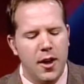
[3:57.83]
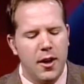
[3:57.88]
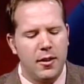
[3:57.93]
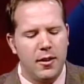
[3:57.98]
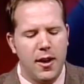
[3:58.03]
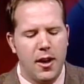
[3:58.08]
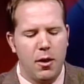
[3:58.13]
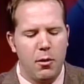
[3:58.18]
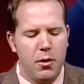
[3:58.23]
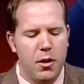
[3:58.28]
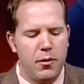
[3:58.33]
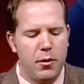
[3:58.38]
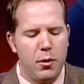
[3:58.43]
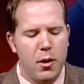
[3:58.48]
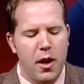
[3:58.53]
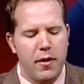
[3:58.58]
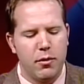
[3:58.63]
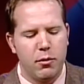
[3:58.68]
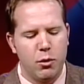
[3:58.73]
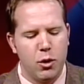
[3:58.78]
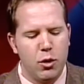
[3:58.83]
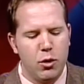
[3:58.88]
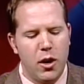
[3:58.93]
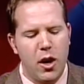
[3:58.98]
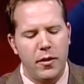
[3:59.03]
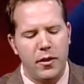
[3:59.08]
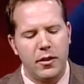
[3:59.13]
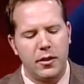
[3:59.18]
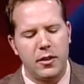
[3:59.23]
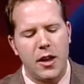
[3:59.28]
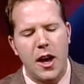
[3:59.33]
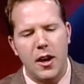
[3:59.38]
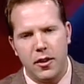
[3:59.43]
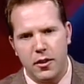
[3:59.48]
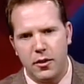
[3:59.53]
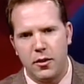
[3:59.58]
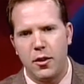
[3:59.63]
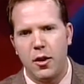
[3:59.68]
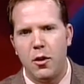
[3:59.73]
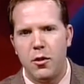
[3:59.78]
Now, if you have root on the side of
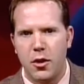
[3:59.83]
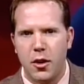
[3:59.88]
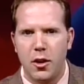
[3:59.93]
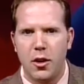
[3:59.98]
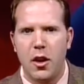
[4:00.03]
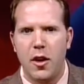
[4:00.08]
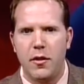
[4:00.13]
the toe, you're going to